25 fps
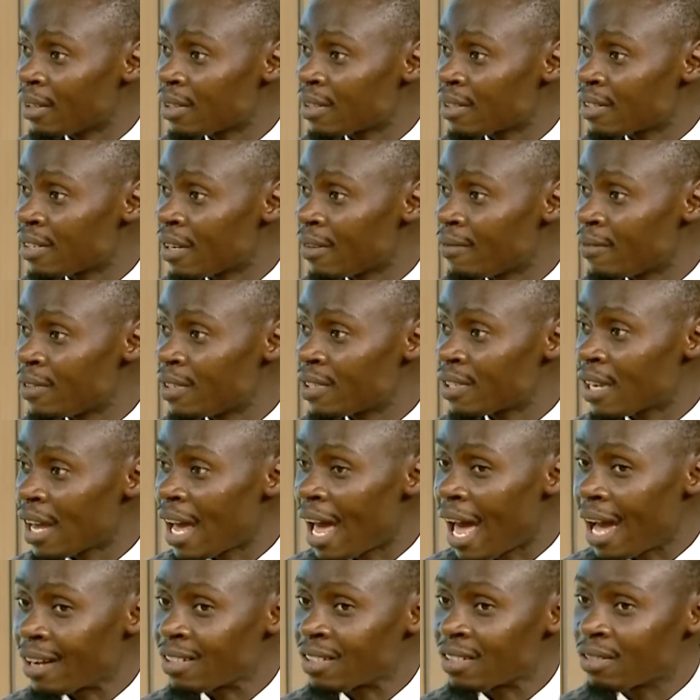Service
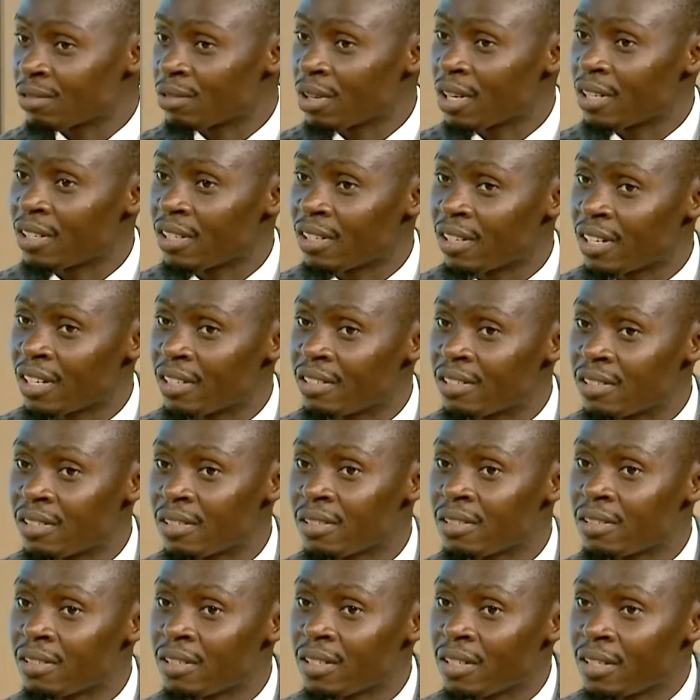Act
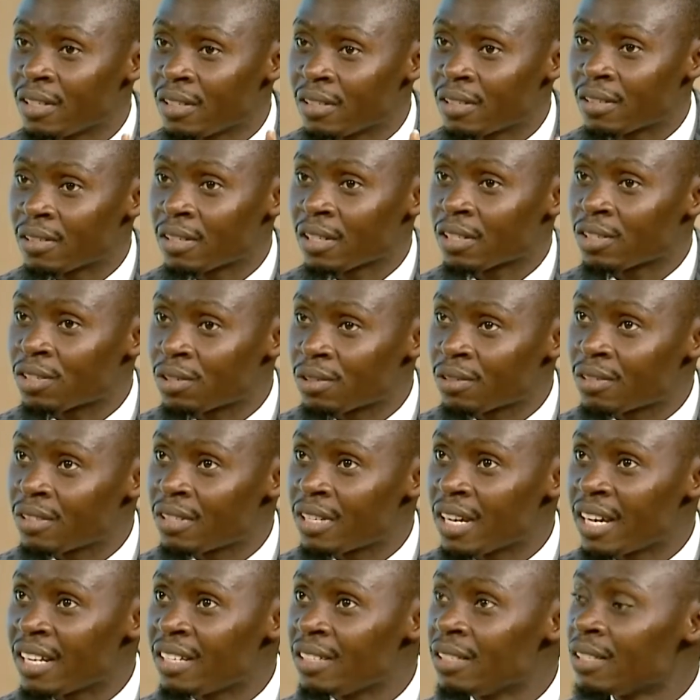2019, Section
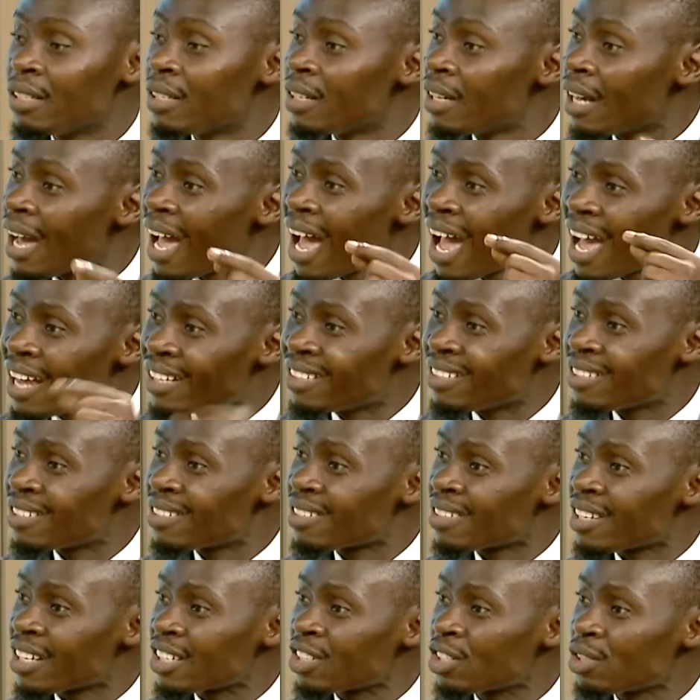10, and
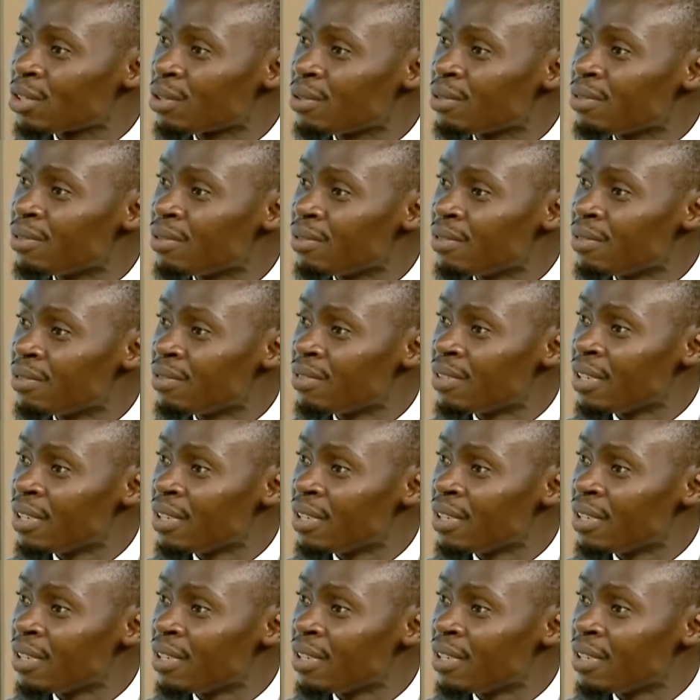Section